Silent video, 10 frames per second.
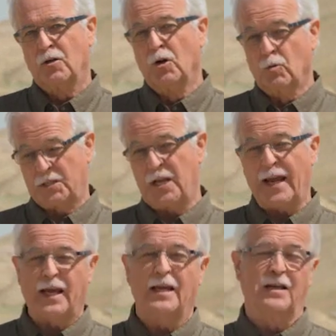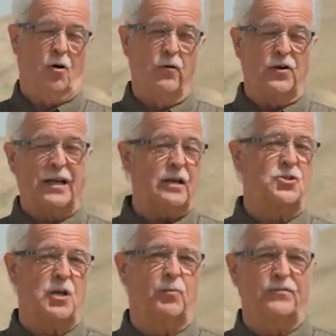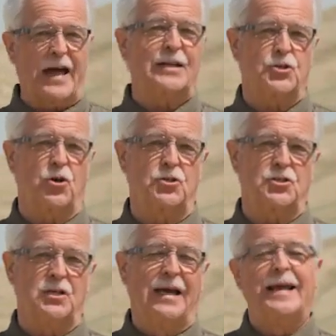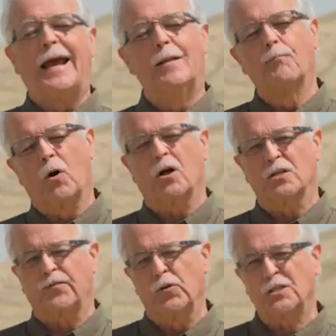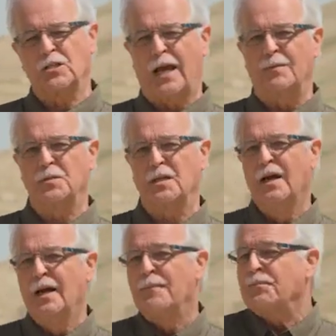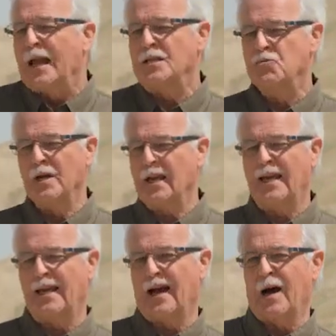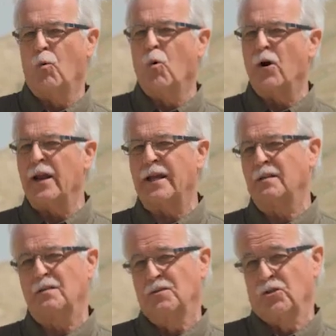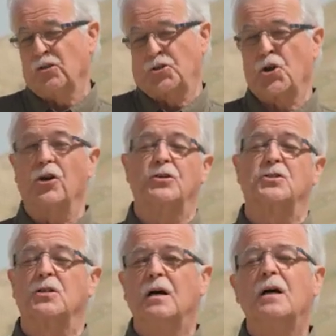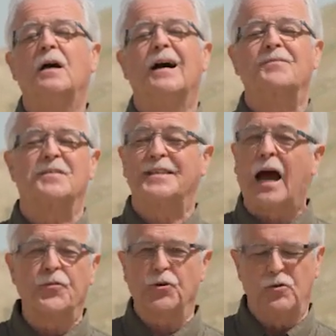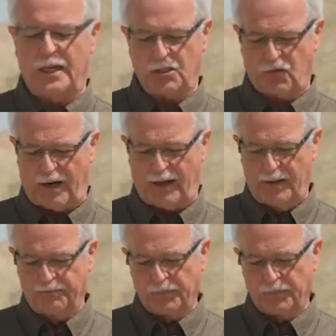who was taking over leadership of that church in Paul's footsteps, it's really a warning to the church down through history